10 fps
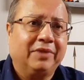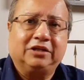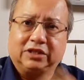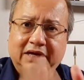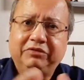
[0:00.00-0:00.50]

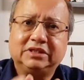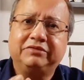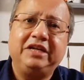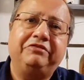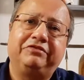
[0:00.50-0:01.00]
So that was the
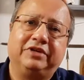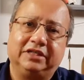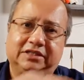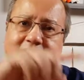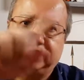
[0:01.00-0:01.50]
very
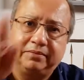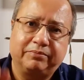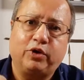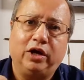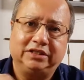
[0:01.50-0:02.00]
first
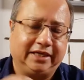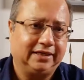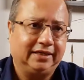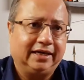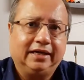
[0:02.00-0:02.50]

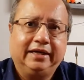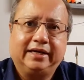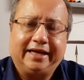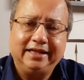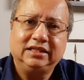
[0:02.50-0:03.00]
project,
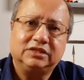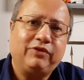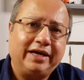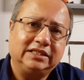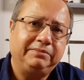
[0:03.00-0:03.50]
that can this
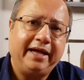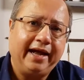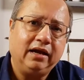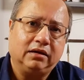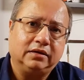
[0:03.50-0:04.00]
virus be
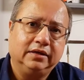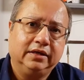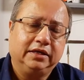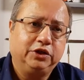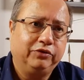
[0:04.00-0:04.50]
handled?
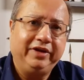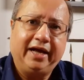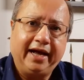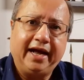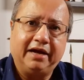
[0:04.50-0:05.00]
Do we
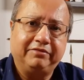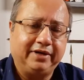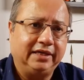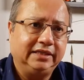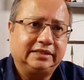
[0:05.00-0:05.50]
have
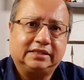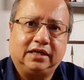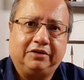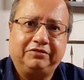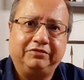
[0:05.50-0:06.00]
any
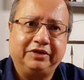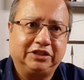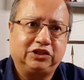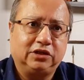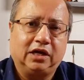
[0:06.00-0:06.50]
stuff
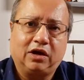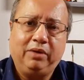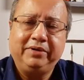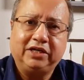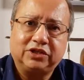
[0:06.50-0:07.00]
a
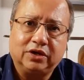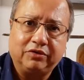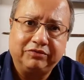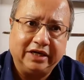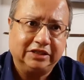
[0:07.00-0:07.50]
combination
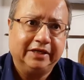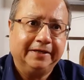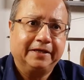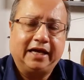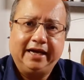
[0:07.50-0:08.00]
of which
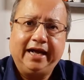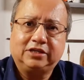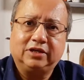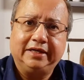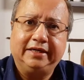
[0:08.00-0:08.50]
can
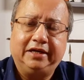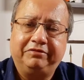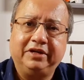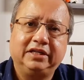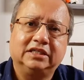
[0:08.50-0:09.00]
actually
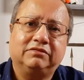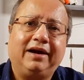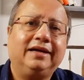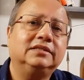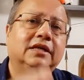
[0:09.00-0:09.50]
defeat this
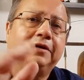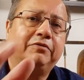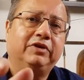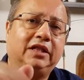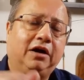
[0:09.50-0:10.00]
virus
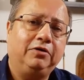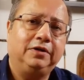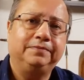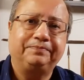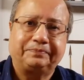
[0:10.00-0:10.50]

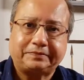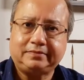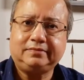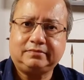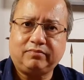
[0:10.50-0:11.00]
without
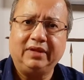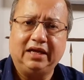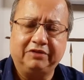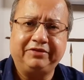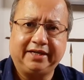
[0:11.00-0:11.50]

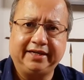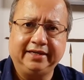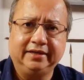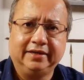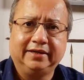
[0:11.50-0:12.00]

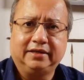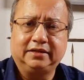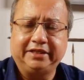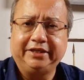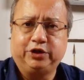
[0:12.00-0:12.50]
affecting
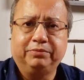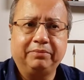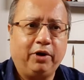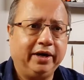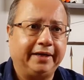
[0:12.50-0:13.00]
the human
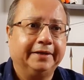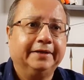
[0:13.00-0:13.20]
body?